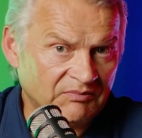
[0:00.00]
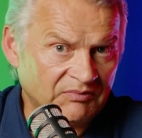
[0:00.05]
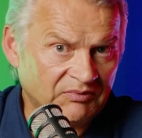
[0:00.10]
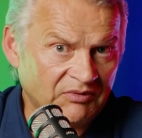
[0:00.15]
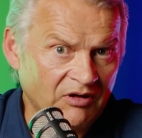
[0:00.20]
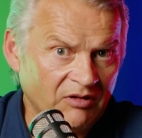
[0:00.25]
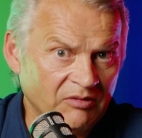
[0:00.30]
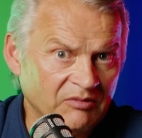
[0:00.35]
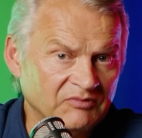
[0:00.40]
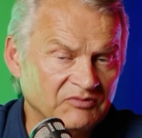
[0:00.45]

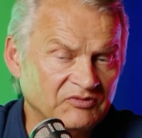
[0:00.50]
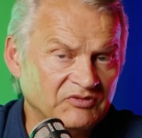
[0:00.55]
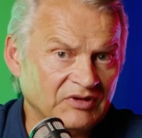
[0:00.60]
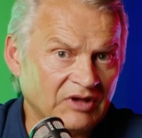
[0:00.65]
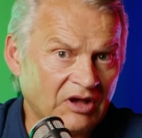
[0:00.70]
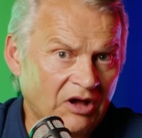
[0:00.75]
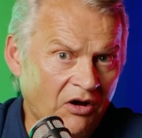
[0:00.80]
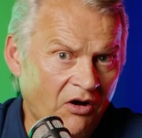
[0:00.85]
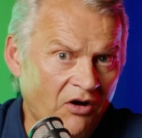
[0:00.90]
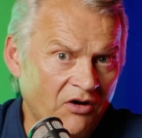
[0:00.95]
problems
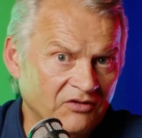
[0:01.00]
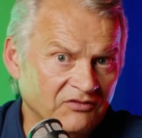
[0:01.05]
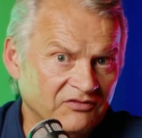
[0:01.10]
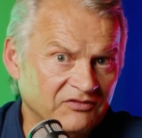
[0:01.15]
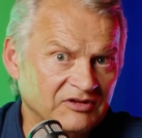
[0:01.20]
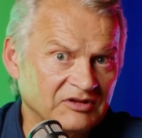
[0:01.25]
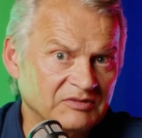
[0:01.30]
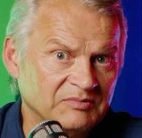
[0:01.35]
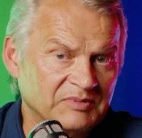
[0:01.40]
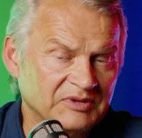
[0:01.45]
and
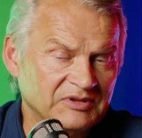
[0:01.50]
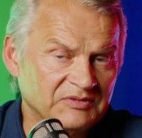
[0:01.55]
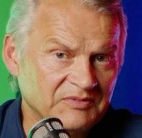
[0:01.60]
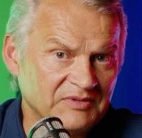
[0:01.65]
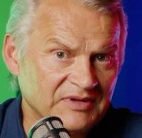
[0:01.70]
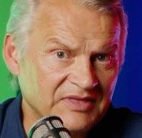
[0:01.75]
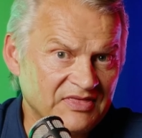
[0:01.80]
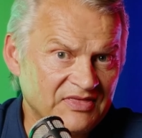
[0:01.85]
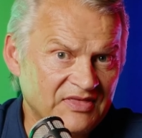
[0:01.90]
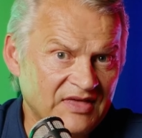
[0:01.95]
conflict
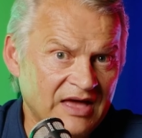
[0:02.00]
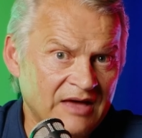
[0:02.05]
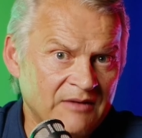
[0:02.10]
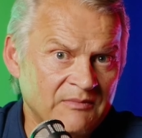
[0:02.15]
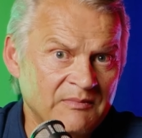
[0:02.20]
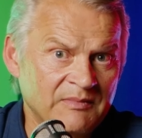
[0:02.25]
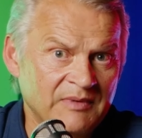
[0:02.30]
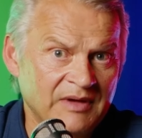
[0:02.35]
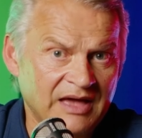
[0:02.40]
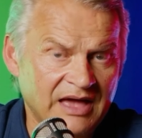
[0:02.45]
between
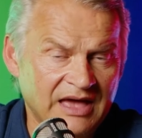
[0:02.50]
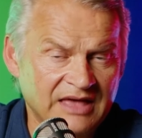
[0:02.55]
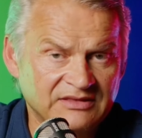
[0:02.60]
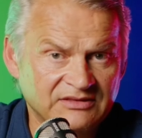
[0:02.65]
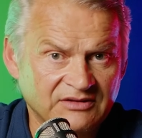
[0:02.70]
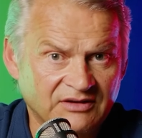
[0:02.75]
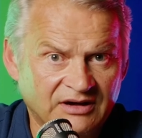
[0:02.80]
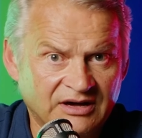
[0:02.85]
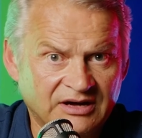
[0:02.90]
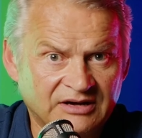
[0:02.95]
them and
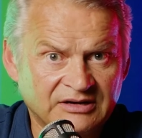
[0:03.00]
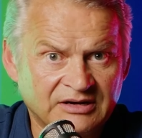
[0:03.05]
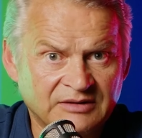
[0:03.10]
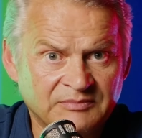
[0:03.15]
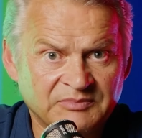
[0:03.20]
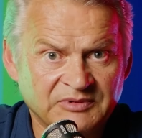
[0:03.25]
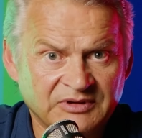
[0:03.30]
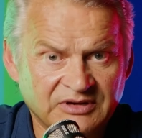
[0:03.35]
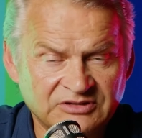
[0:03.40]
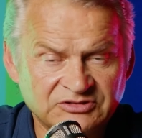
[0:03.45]
the
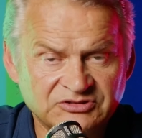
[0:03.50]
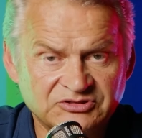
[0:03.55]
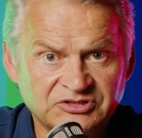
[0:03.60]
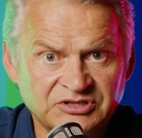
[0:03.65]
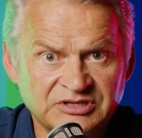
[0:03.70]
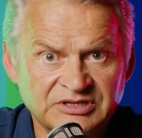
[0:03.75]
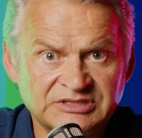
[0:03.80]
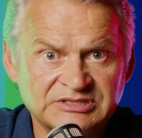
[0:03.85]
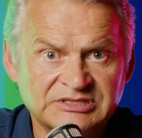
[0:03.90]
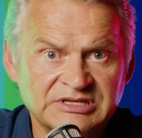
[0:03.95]
Arab
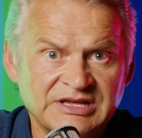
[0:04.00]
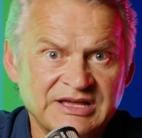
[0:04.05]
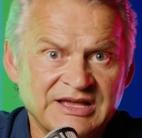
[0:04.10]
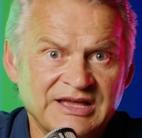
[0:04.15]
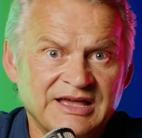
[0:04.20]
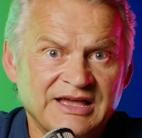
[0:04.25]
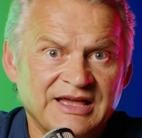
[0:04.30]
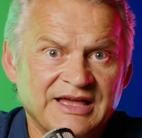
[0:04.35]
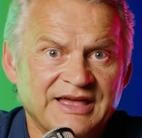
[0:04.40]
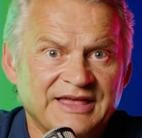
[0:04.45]
countries
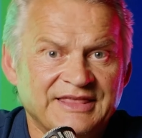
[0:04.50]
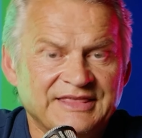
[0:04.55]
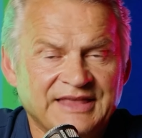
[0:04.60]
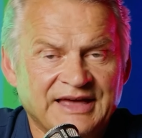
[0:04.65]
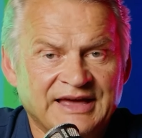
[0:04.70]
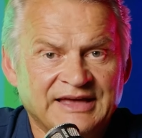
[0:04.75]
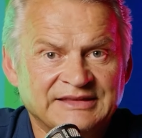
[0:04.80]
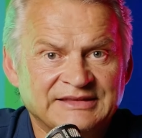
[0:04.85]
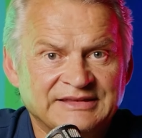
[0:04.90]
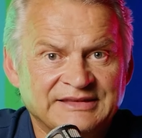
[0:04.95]

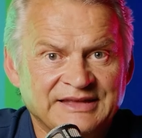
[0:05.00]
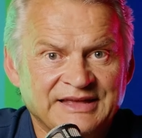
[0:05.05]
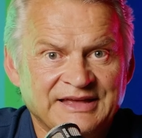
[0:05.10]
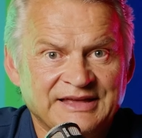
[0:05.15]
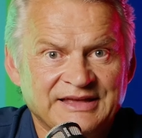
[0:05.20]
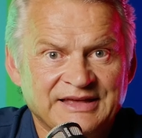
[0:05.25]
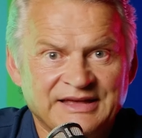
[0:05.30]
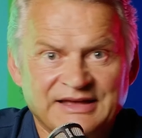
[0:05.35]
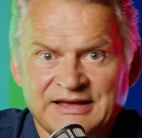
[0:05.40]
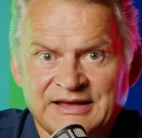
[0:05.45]
that
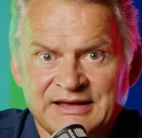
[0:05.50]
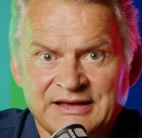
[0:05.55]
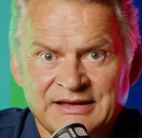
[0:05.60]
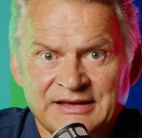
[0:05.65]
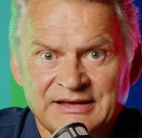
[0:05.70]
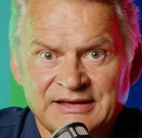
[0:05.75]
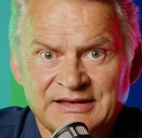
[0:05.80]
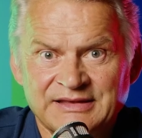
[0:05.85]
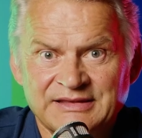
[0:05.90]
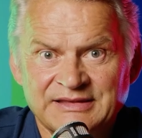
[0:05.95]

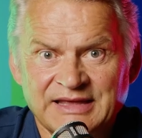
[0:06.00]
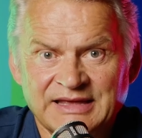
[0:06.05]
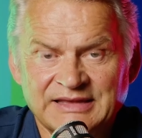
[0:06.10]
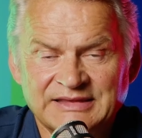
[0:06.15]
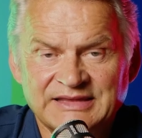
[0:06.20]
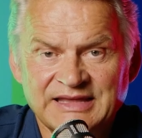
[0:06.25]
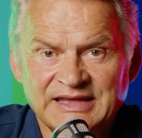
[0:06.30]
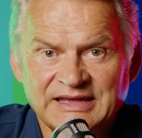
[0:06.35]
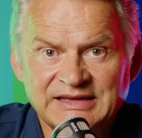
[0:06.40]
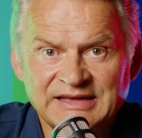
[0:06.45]
uh,
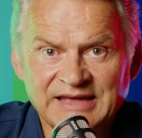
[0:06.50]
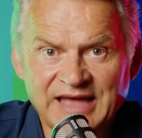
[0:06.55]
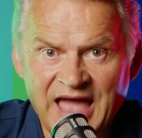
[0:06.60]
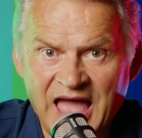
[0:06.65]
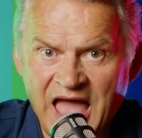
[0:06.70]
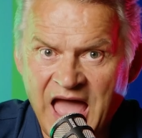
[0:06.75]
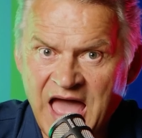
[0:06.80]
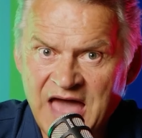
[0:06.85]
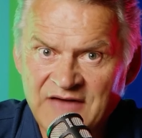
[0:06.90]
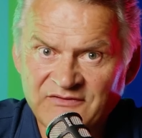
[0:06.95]
that they
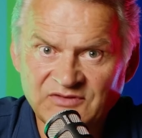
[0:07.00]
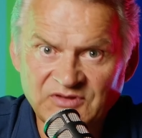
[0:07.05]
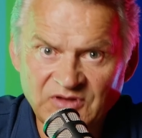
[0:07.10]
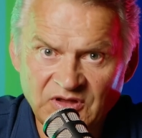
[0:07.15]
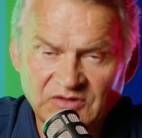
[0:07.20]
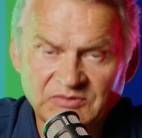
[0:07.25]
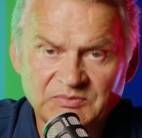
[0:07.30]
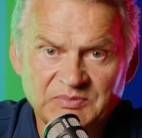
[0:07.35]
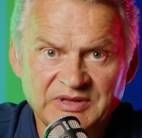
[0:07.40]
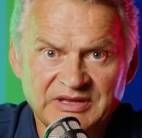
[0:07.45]
have
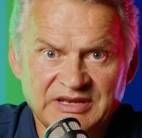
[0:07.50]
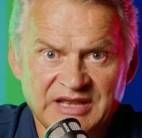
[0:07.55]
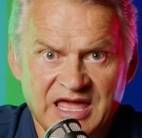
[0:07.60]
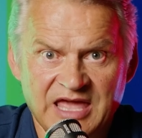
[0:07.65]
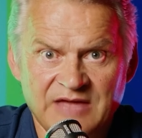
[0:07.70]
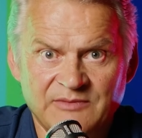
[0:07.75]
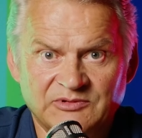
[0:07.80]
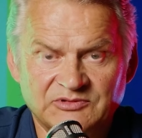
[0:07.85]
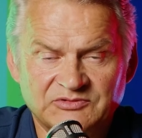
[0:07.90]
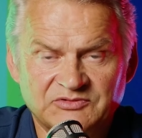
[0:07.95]
not been
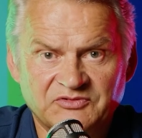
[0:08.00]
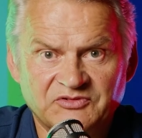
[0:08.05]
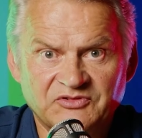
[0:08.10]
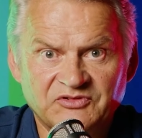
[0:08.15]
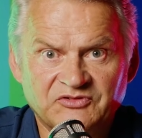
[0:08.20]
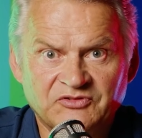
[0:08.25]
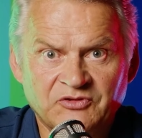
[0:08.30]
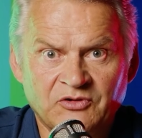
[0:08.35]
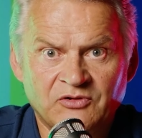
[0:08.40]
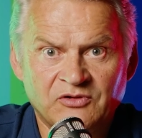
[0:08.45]
able to
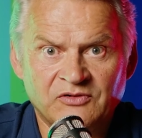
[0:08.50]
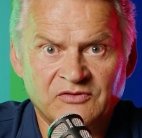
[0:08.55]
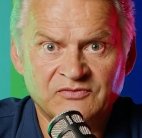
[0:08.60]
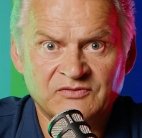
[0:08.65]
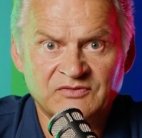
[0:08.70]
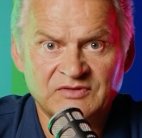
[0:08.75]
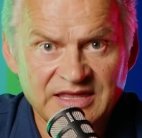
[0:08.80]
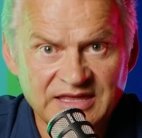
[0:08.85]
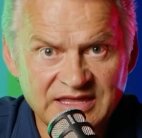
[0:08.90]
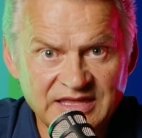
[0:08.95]
resolve,
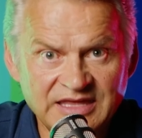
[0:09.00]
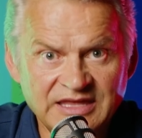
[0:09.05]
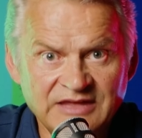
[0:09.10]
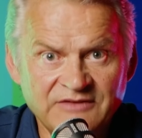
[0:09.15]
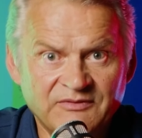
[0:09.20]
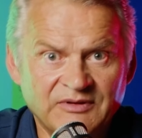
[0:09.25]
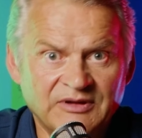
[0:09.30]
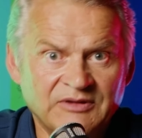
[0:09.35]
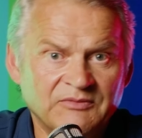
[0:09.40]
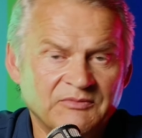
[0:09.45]

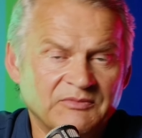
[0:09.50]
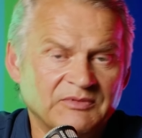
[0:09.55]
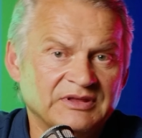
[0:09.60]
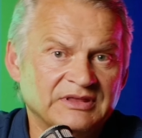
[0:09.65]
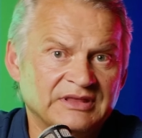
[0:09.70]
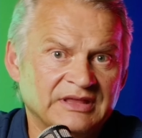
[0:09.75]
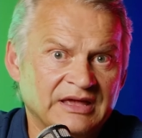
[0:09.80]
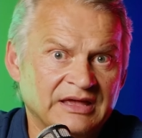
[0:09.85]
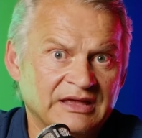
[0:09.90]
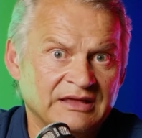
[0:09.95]
even
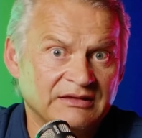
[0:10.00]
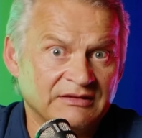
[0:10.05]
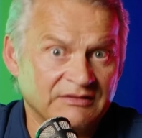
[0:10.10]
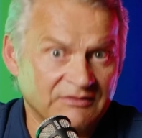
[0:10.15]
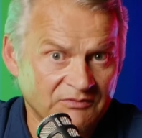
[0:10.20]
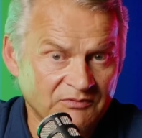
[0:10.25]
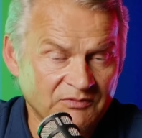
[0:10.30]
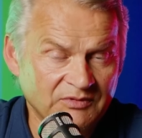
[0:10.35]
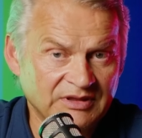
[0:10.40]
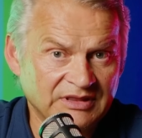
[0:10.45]
with a
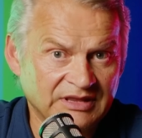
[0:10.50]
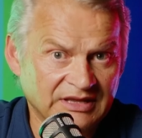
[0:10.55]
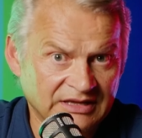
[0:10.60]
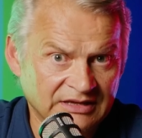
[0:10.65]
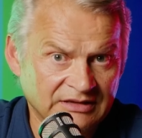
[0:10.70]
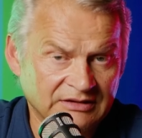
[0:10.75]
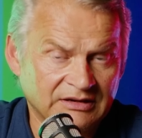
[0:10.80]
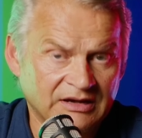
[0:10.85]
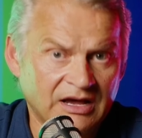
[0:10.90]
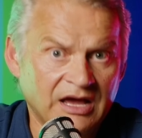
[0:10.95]
with
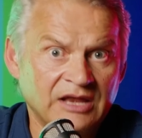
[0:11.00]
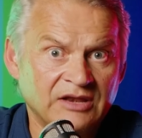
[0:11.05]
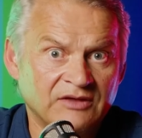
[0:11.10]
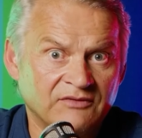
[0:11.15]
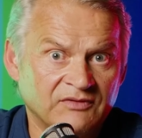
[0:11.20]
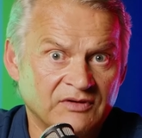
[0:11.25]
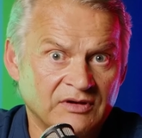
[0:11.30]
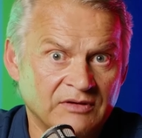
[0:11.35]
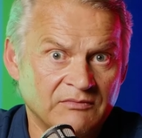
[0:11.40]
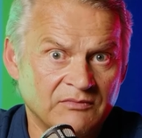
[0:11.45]
a kind
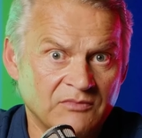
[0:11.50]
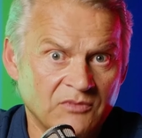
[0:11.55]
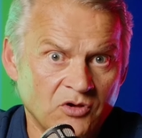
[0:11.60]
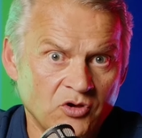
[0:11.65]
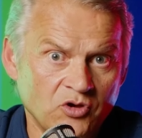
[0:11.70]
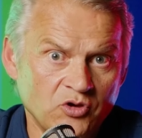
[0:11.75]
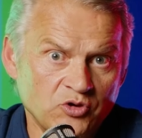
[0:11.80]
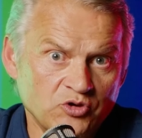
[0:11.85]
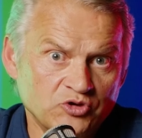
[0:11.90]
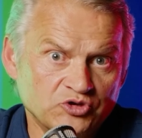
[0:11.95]
of a
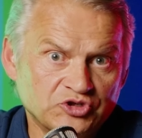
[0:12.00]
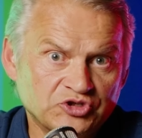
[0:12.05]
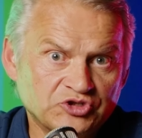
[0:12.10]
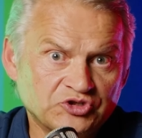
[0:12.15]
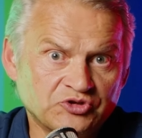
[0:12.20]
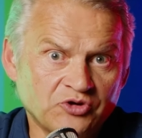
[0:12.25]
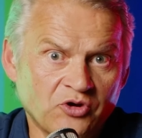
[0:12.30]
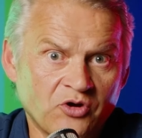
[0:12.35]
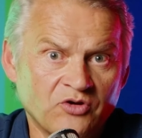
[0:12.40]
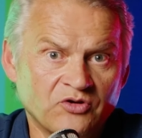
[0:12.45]

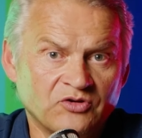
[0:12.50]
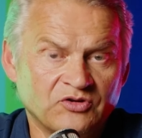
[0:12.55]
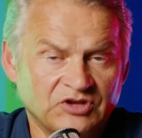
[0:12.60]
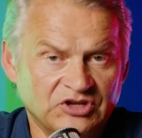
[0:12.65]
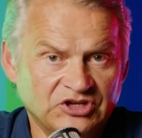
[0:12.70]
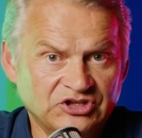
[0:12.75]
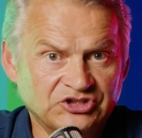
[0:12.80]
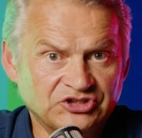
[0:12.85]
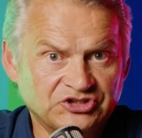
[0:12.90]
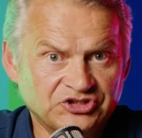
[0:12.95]
strong
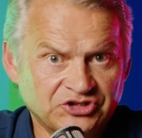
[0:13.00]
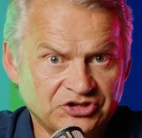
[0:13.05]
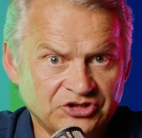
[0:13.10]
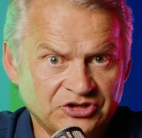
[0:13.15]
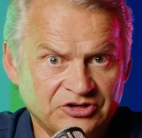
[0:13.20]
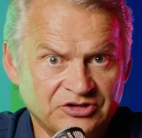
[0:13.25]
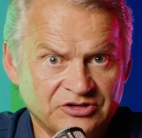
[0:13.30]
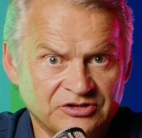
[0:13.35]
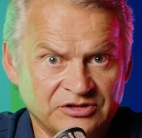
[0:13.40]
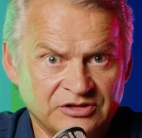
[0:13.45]

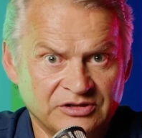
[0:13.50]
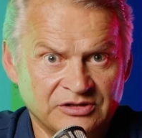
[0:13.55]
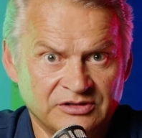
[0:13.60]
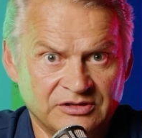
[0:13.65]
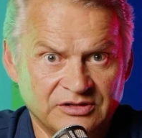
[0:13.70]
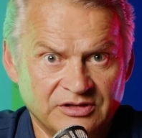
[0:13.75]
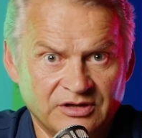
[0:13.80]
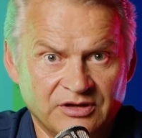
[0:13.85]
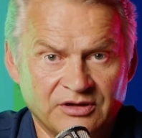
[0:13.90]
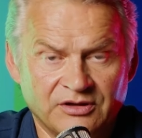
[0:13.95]
internal
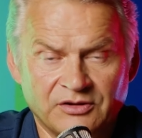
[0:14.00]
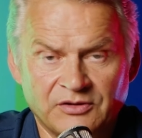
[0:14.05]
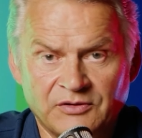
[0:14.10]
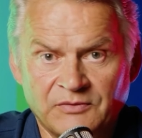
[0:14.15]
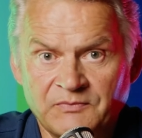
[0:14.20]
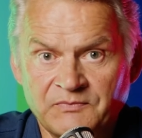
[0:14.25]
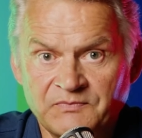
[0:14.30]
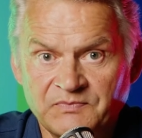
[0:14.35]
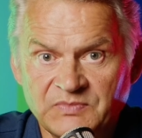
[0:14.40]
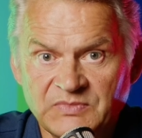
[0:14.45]

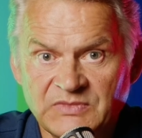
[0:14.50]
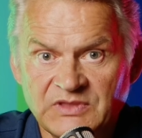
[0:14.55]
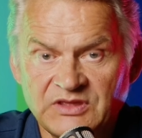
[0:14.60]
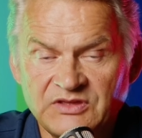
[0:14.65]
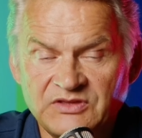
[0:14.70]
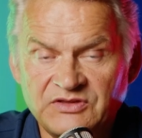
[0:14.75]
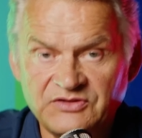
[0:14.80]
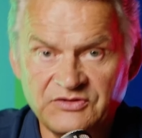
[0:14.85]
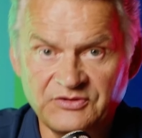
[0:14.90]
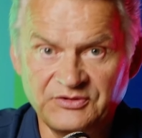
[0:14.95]
um,
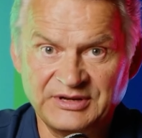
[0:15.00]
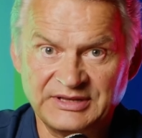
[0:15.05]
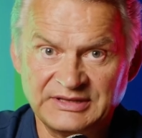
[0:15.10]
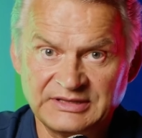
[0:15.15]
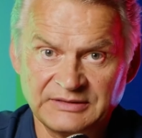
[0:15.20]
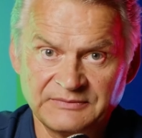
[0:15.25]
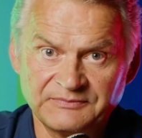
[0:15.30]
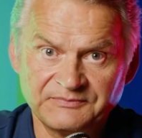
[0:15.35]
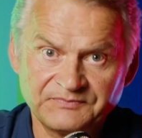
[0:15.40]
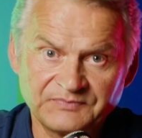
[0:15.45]

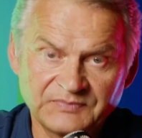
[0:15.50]
unity.